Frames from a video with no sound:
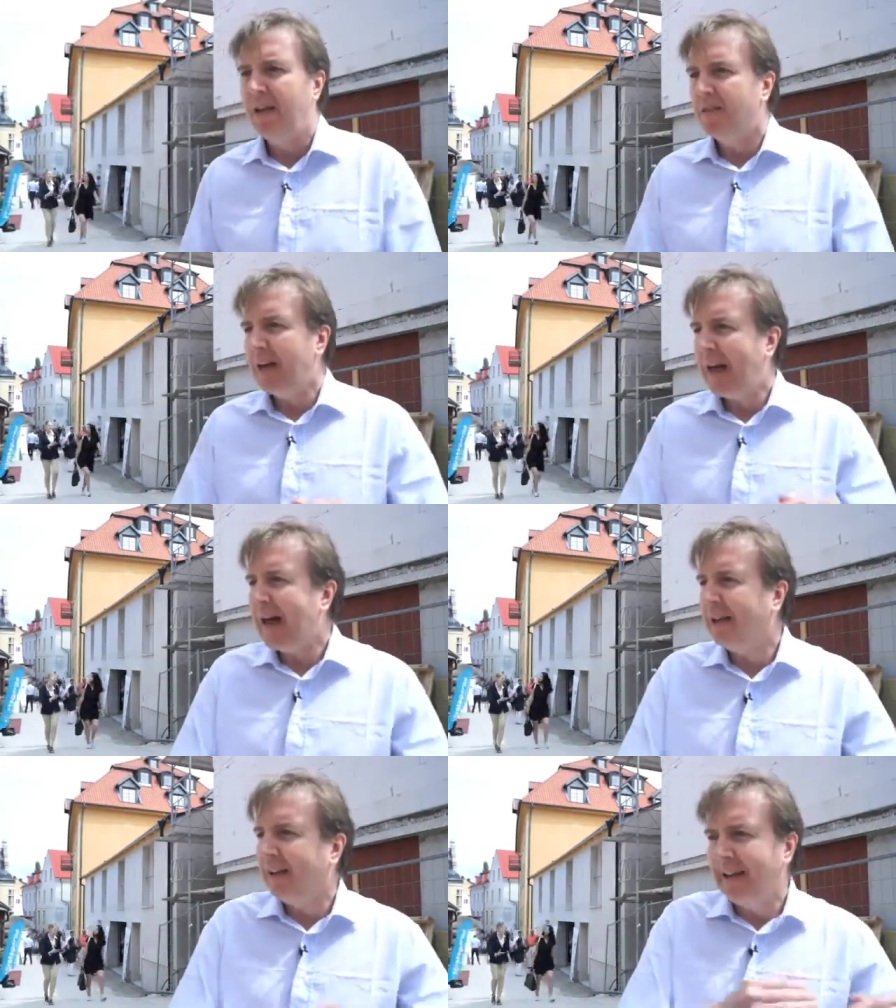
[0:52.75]
they
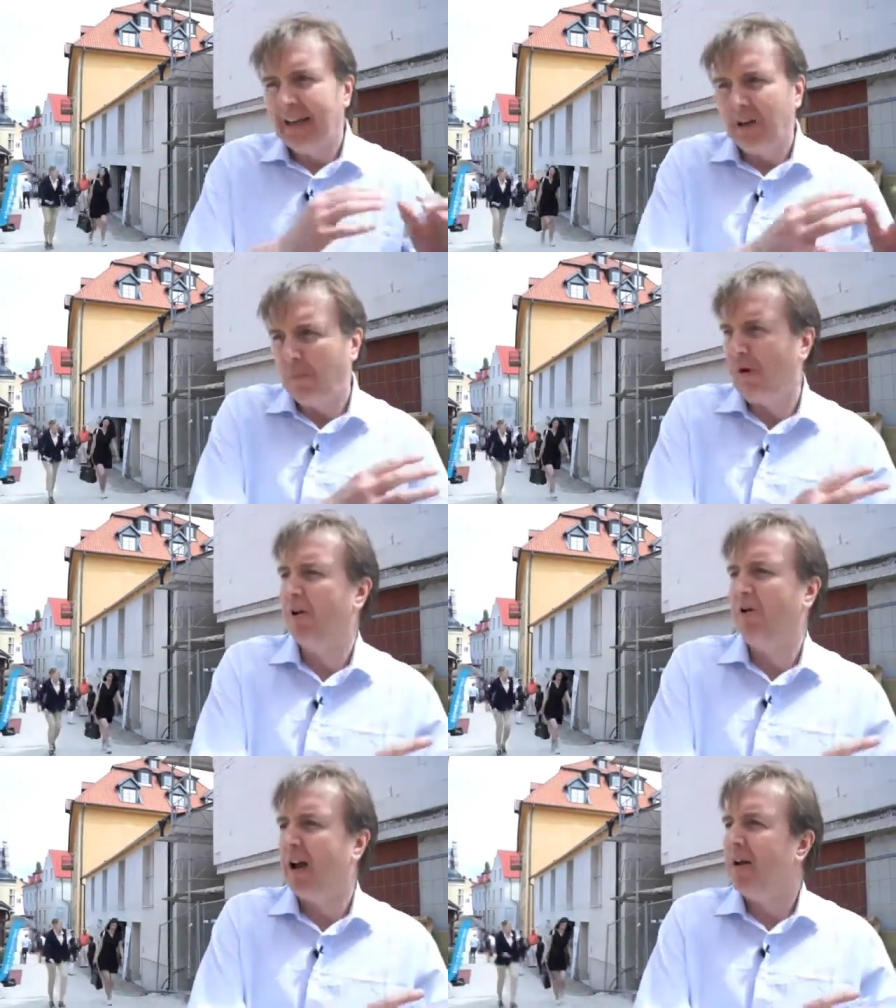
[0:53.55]
had little
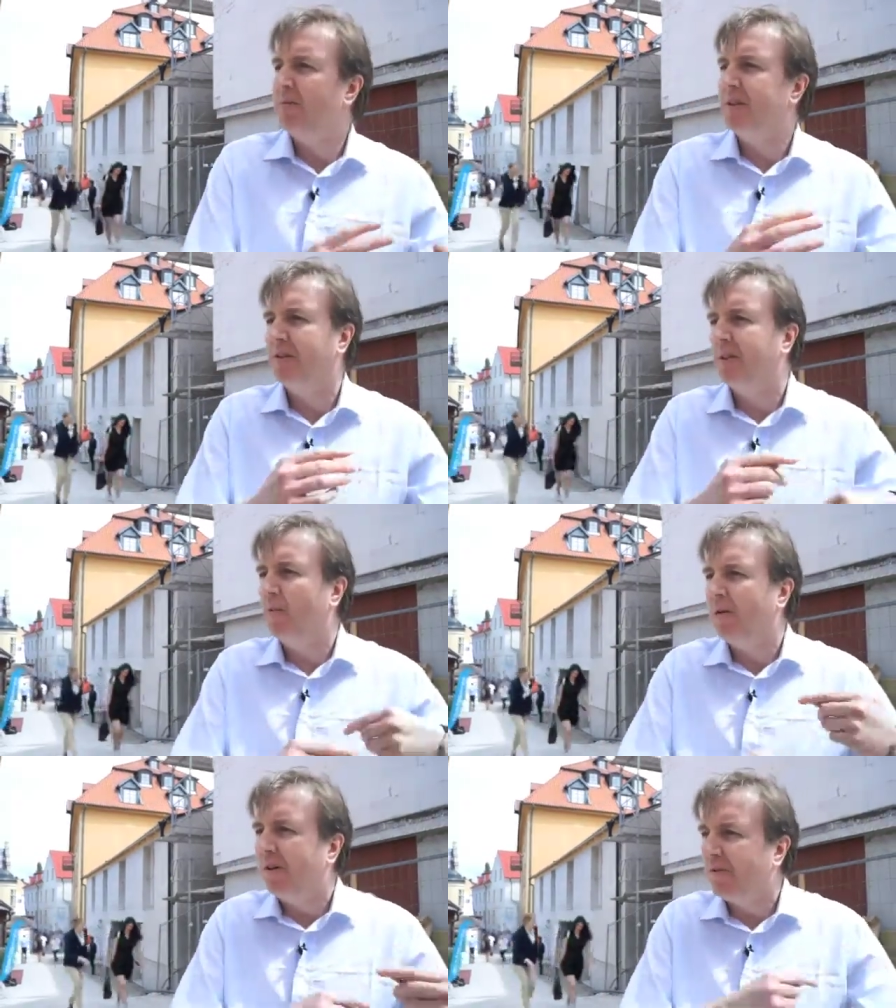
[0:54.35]
programs that
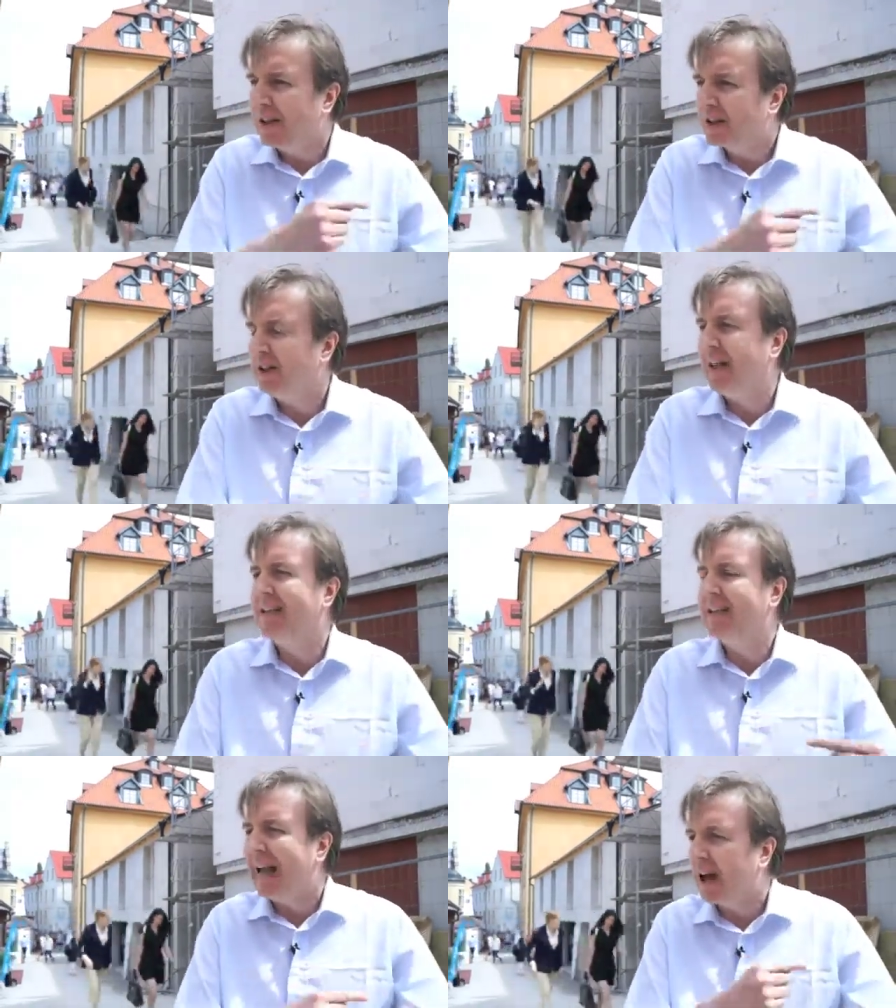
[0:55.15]
were
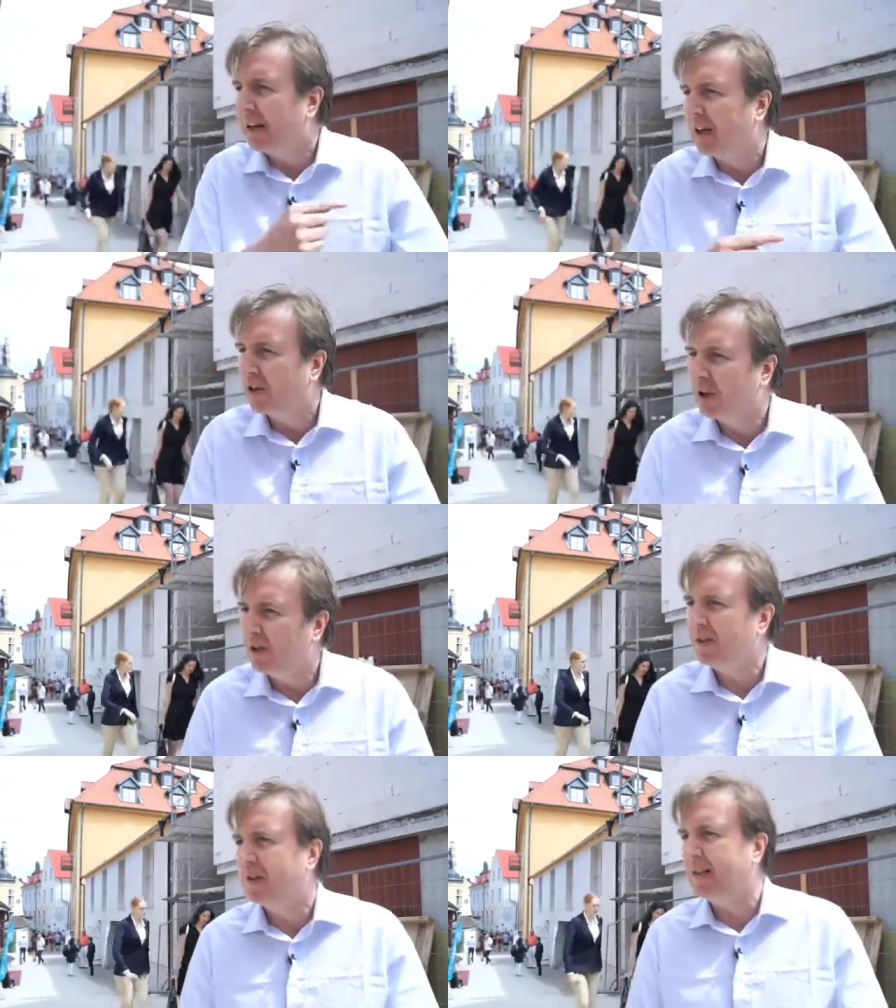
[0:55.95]
investigating how they could
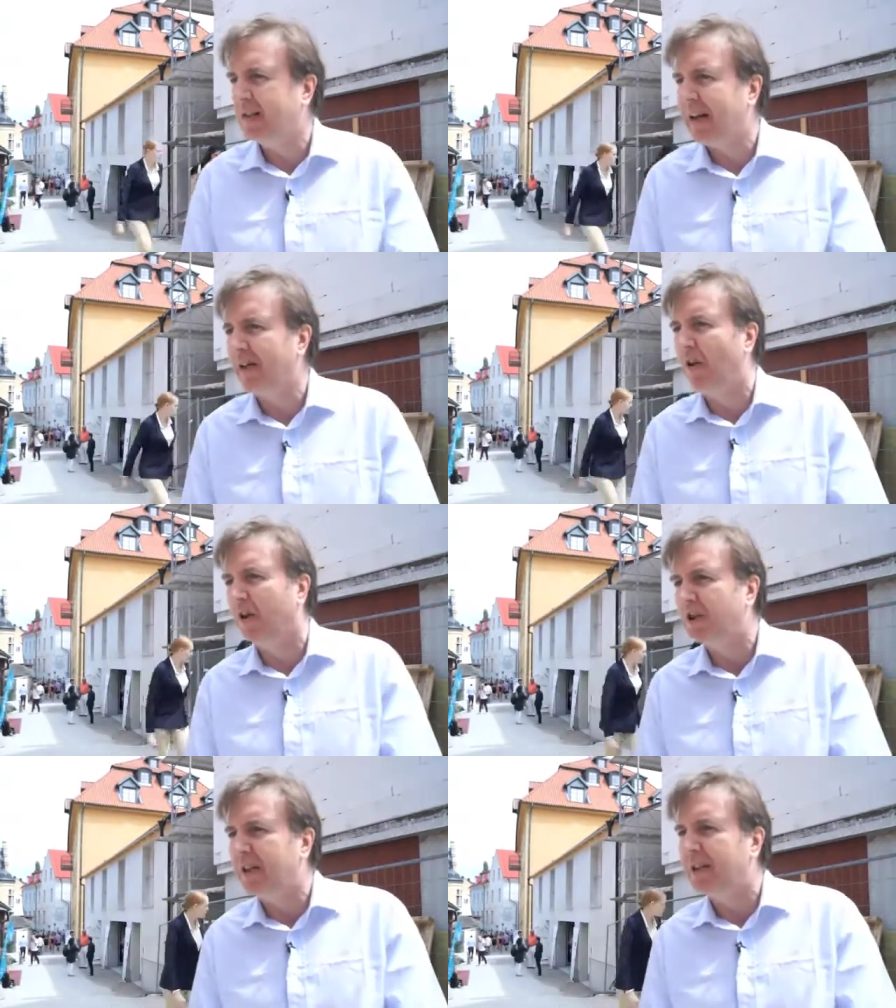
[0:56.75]
use these
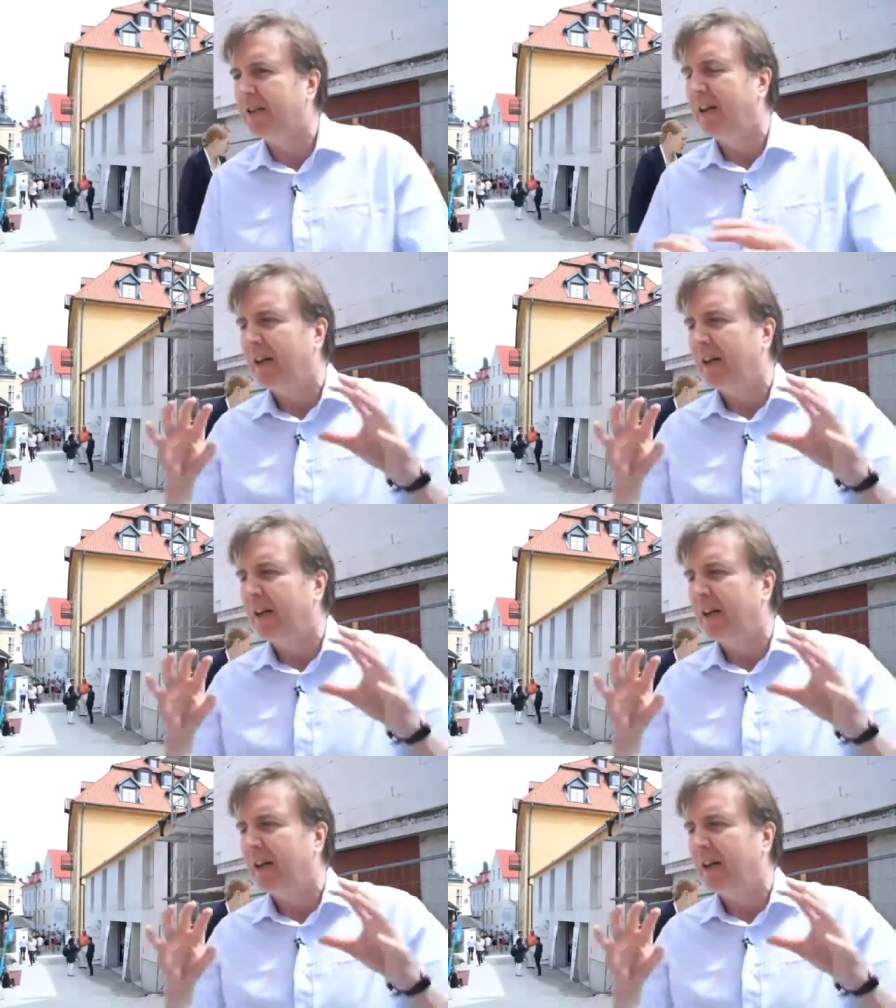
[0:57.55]
technologies